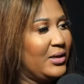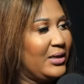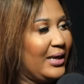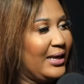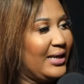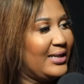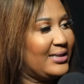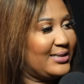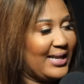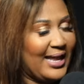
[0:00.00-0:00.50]

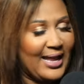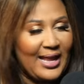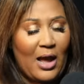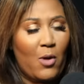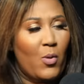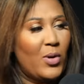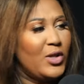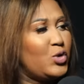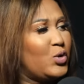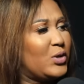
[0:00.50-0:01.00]
It's like
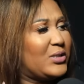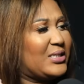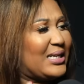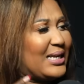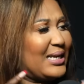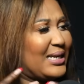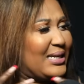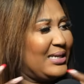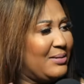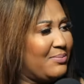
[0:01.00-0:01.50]
I want to
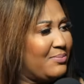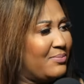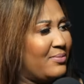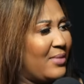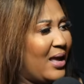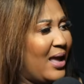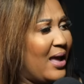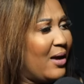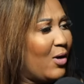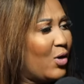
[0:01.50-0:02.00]

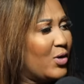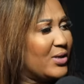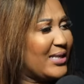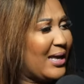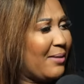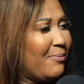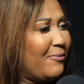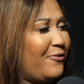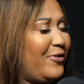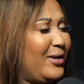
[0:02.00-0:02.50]
scream
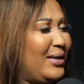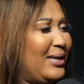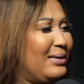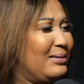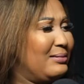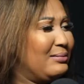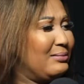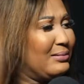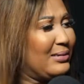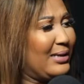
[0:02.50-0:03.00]
because I'm
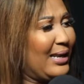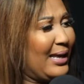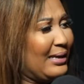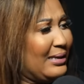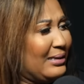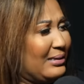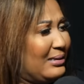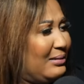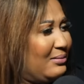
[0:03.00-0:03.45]
feeling like